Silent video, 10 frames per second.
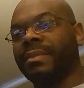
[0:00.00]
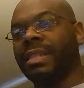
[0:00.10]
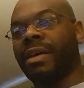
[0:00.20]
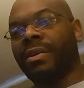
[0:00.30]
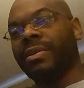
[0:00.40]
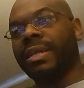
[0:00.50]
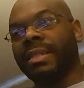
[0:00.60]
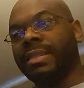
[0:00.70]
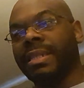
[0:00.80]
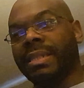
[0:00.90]
because I heard
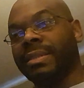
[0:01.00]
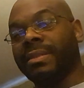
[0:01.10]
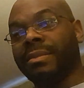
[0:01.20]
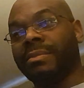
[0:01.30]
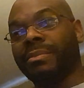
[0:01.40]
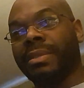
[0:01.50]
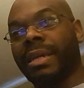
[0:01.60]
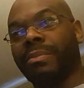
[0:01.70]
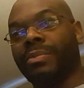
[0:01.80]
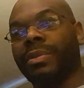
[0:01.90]
it's
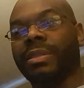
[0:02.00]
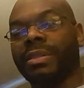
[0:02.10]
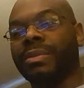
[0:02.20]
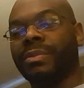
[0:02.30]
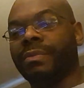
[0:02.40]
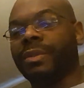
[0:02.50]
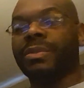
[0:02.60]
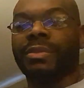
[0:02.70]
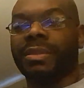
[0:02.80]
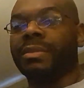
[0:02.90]
got really good
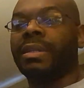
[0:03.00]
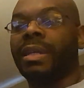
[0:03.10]
reviews and